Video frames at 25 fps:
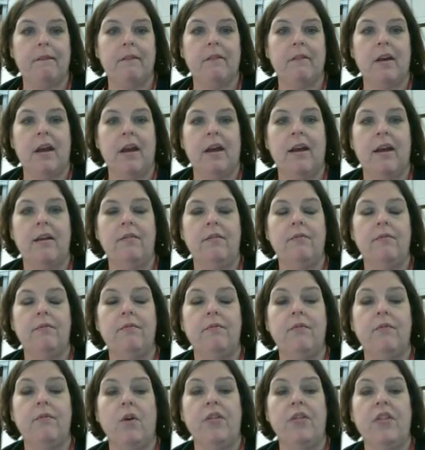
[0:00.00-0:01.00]
Okay,
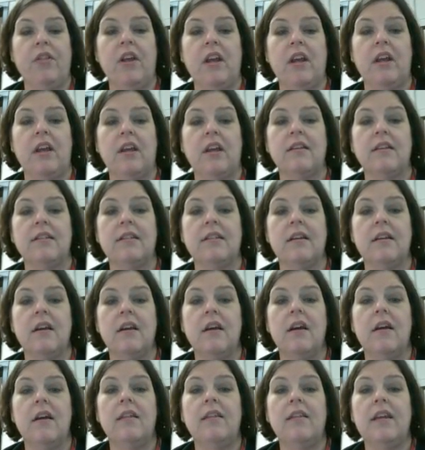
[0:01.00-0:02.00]
fourth thing is
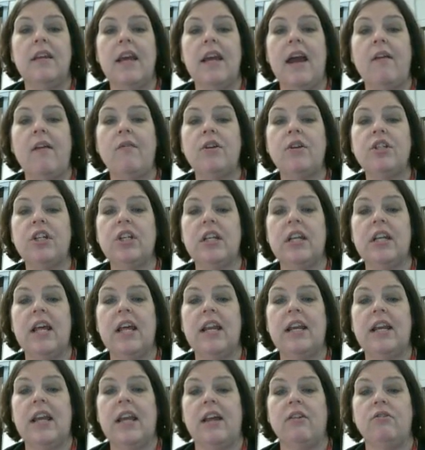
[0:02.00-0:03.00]
the average
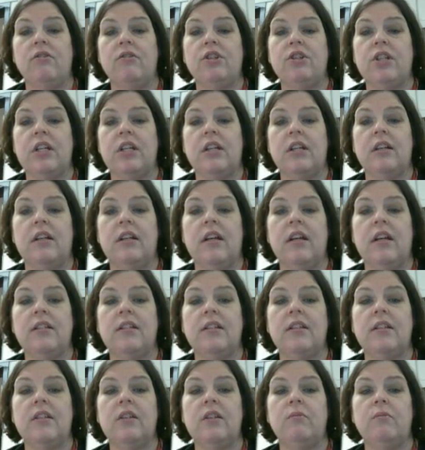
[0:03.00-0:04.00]
kinetic energy is
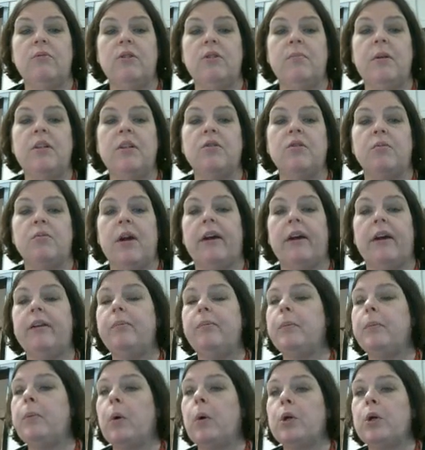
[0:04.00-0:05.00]
assumed to be directly
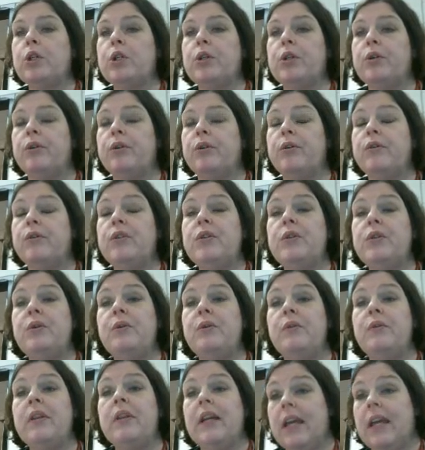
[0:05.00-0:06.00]
proportional
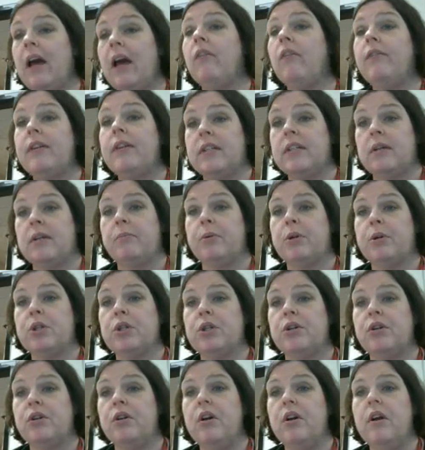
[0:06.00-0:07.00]
to the Kelvin
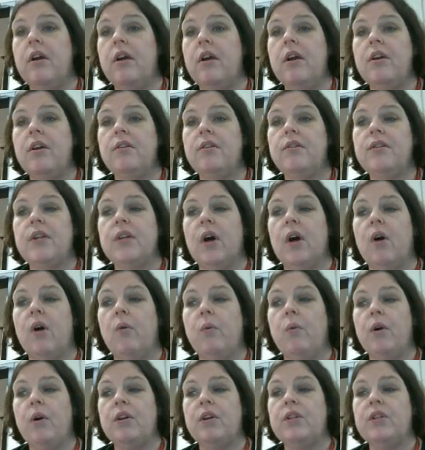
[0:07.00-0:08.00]
temperature. So
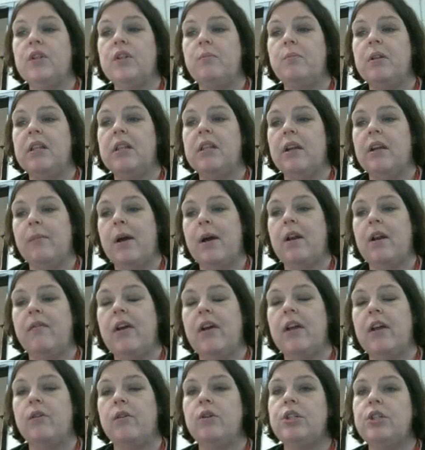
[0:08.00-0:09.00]
we're assuming the amount of
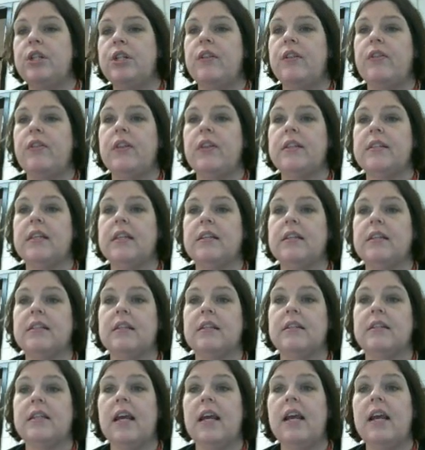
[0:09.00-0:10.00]
energy that these things
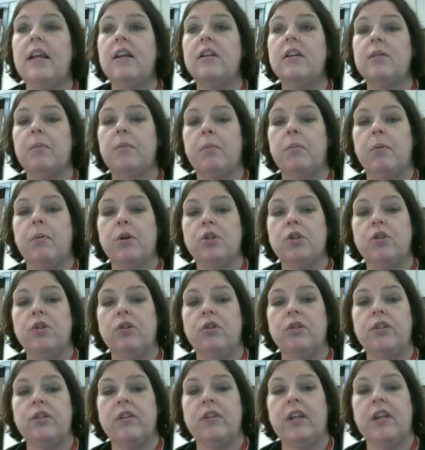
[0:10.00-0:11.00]
contain is proportional
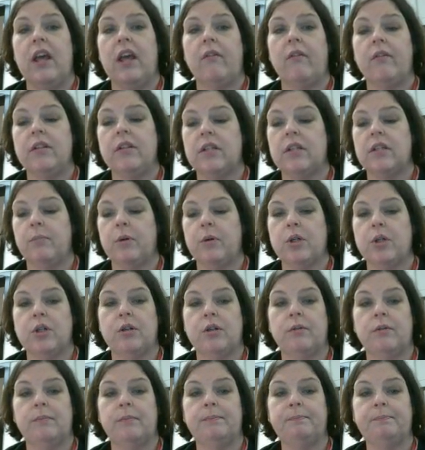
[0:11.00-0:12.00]
to the Kelvin
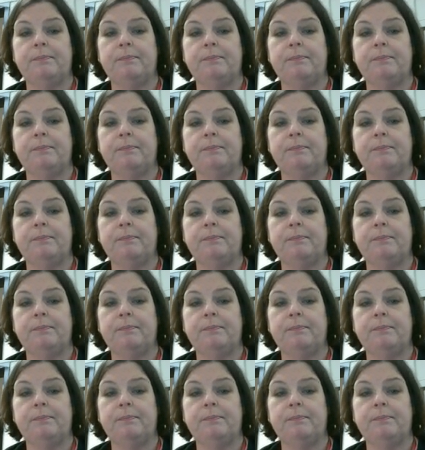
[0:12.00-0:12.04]
temperature.